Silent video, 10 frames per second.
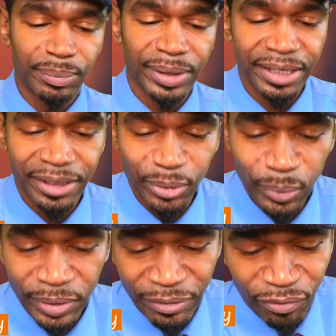But
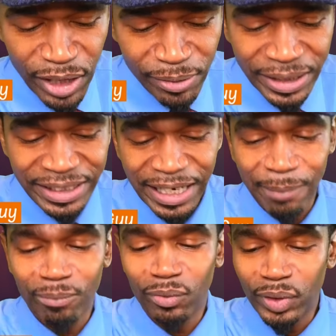the fragrance that
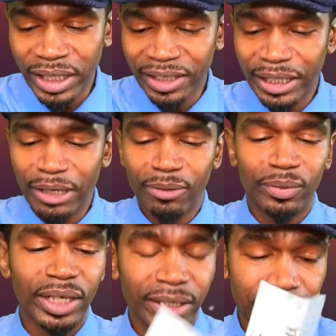I'm really,
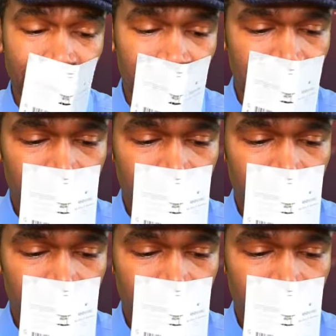really,